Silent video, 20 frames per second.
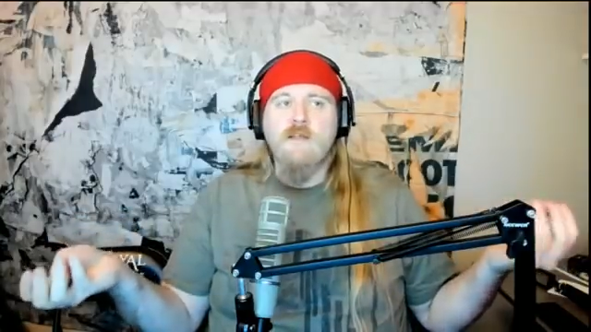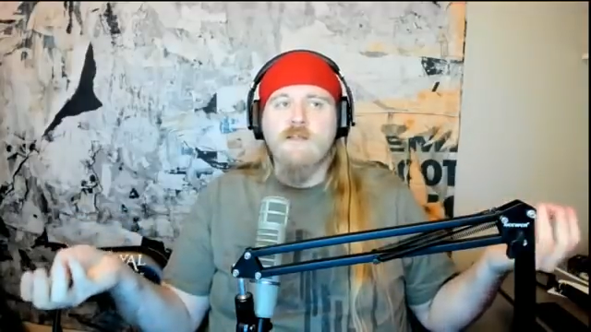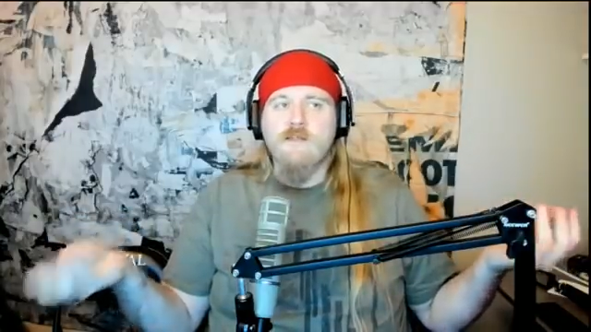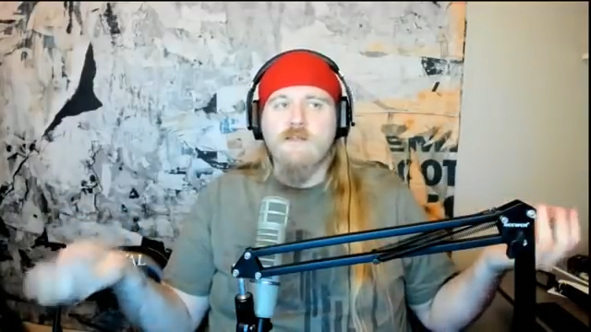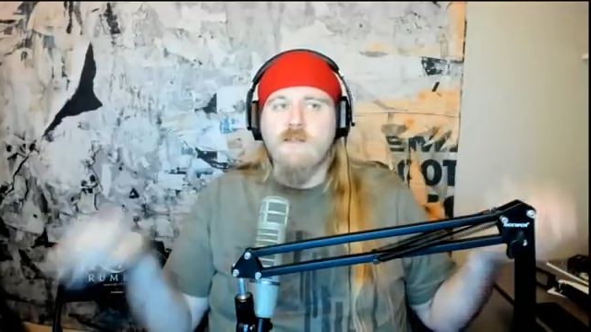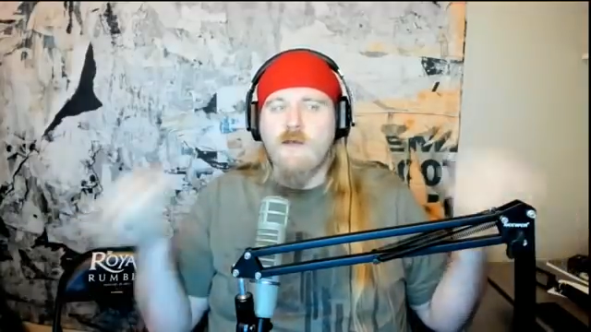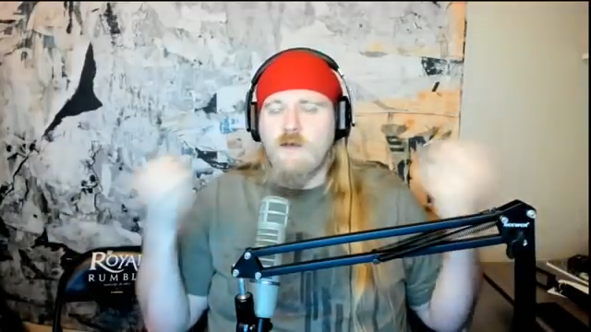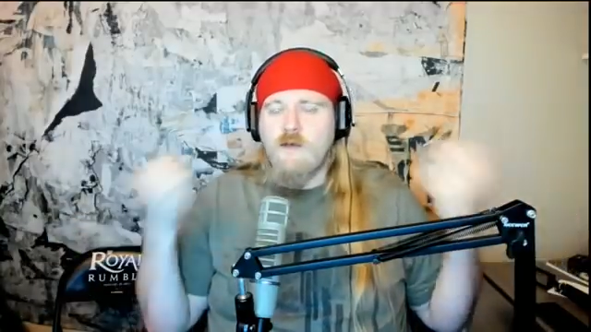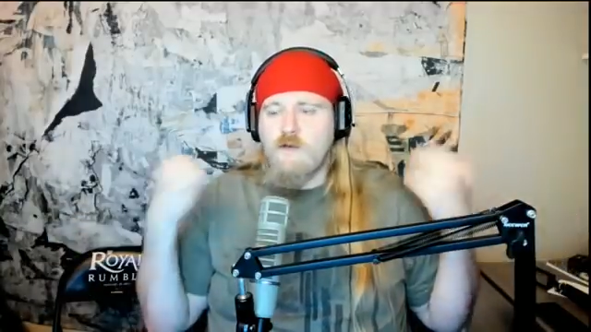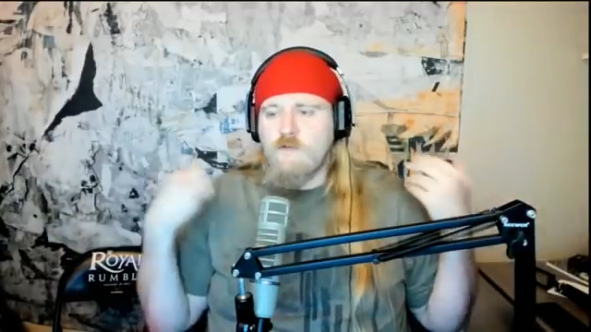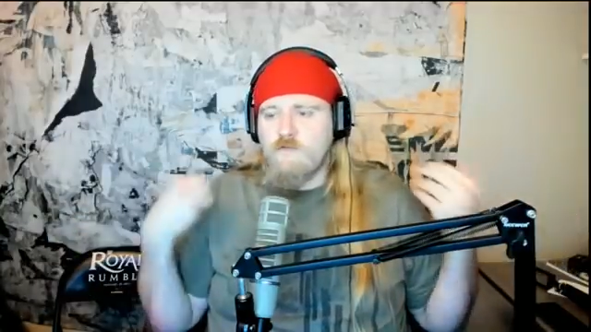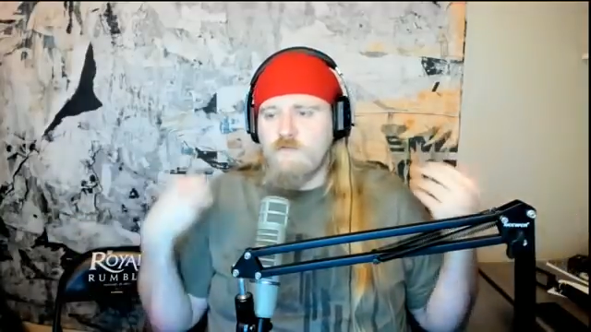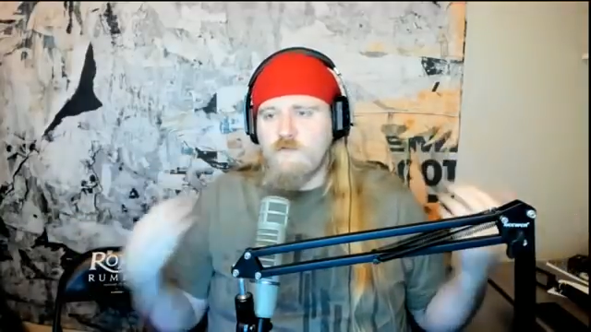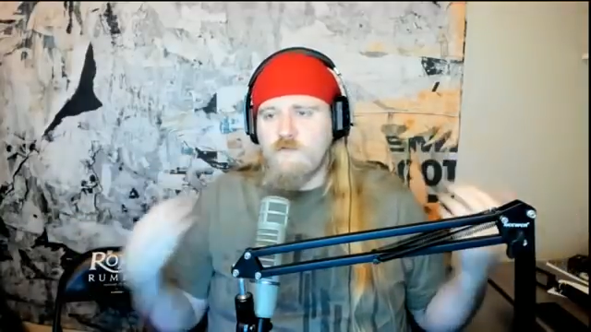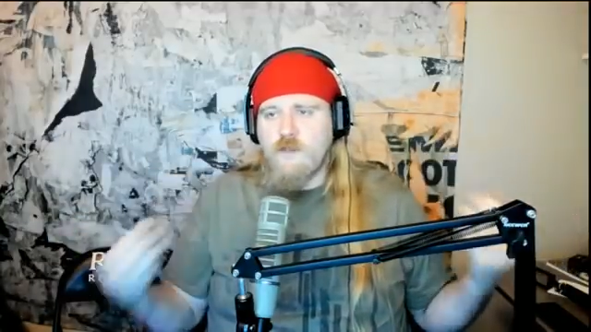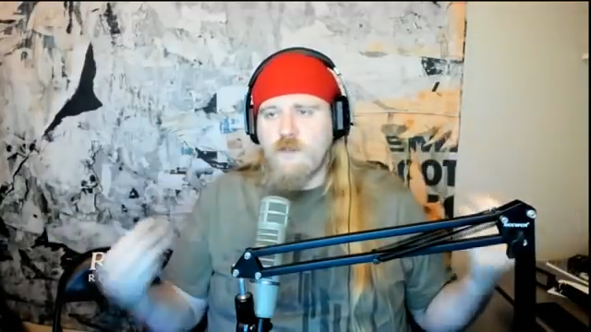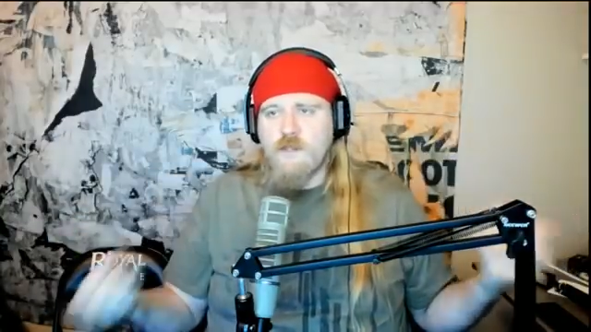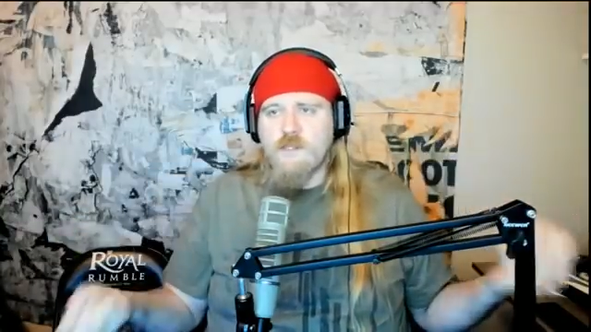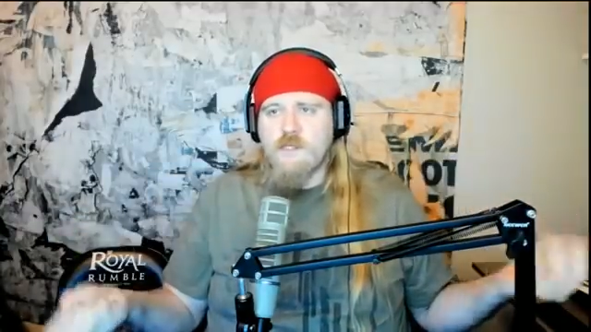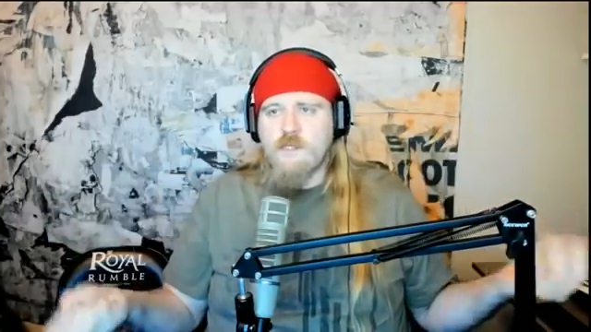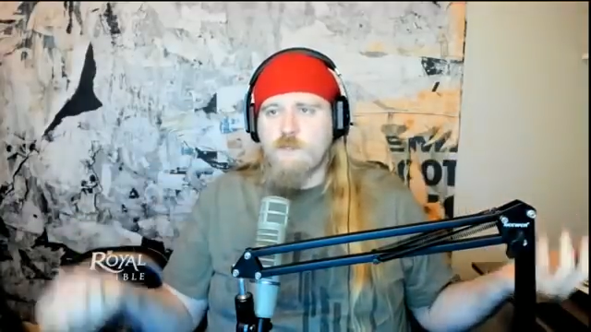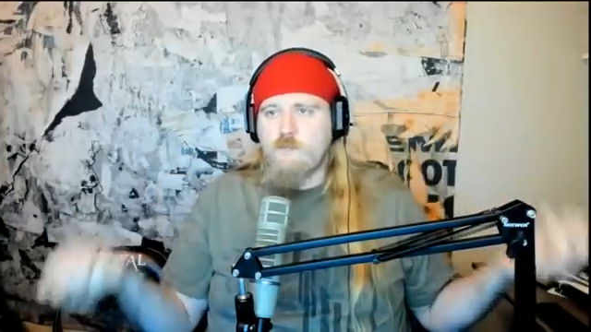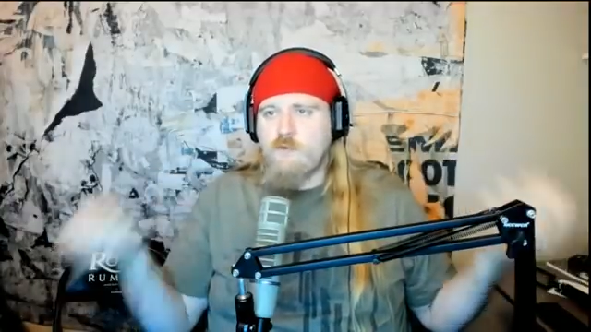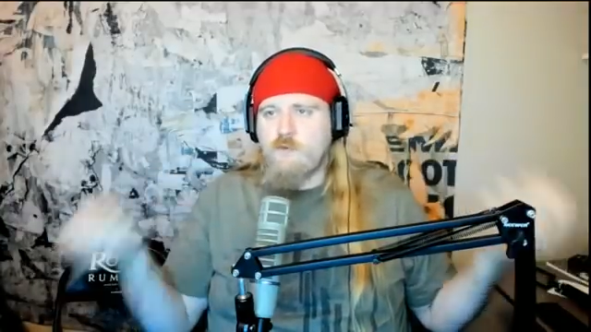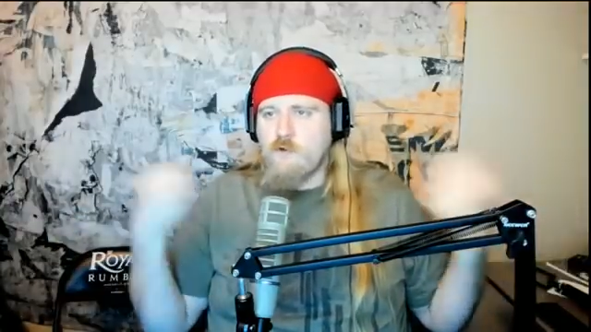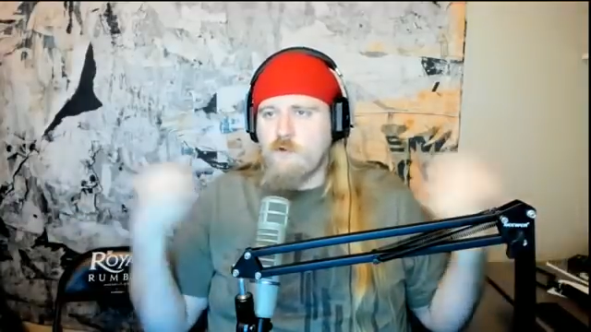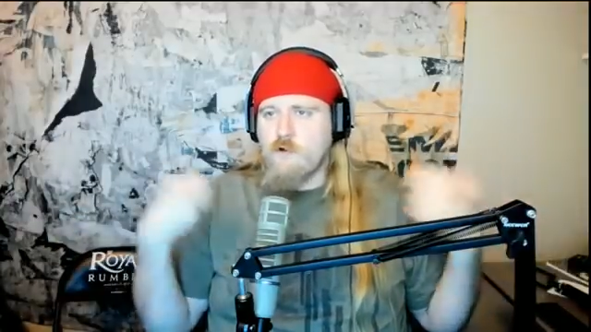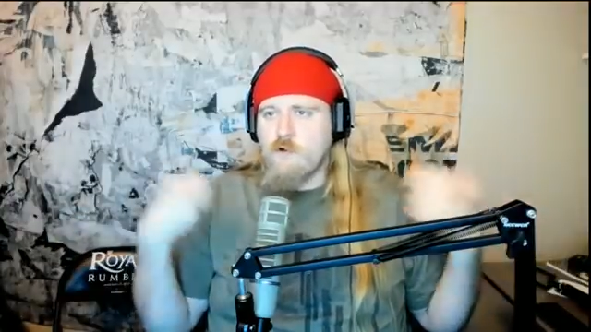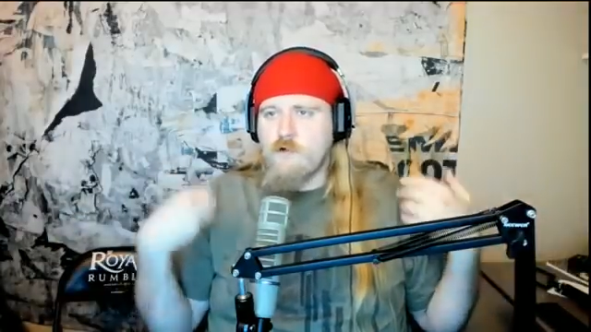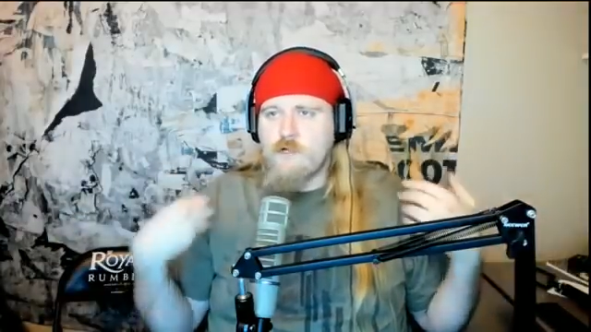love and
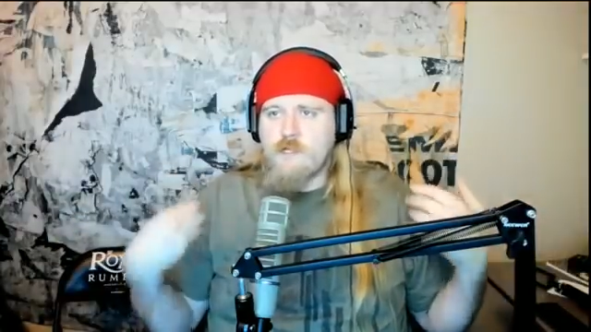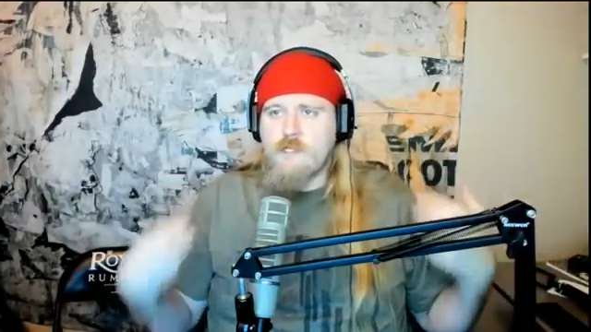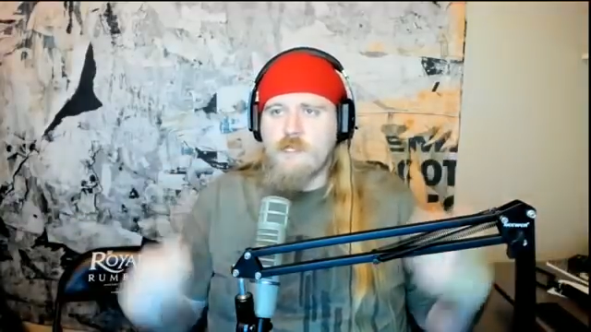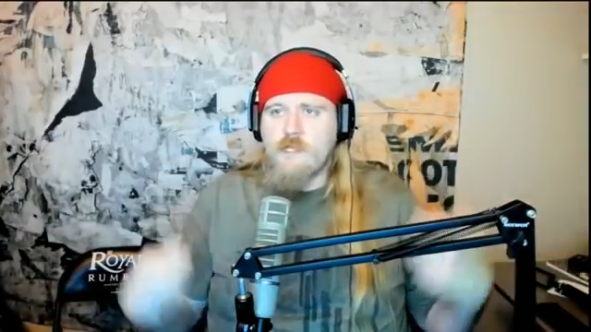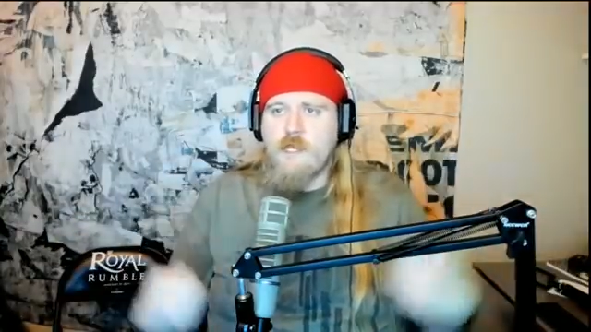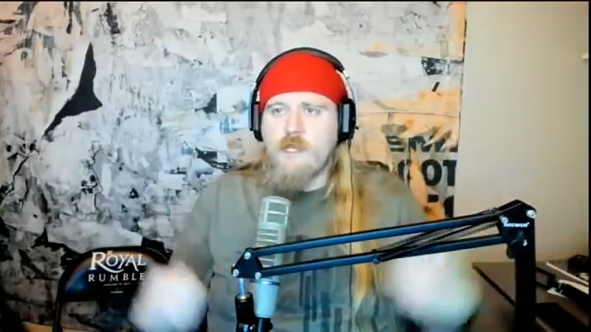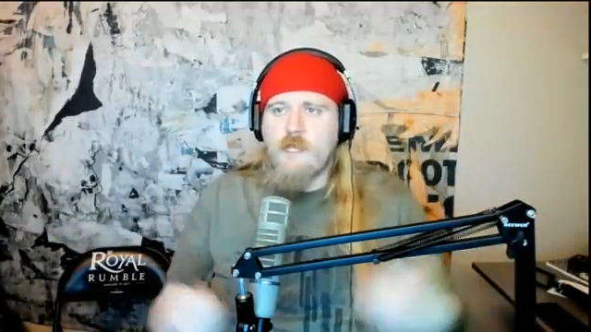support